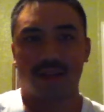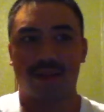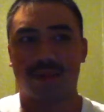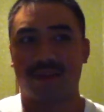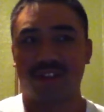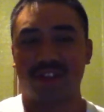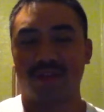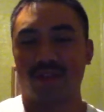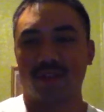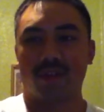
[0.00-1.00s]
Um, the Avengers
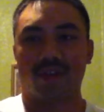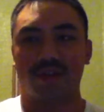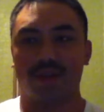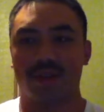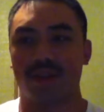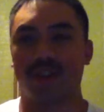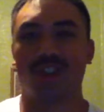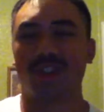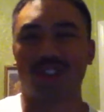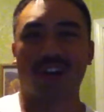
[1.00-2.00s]
have to go against this
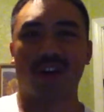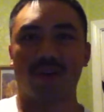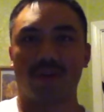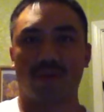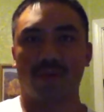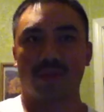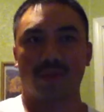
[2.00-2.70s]
Chitaru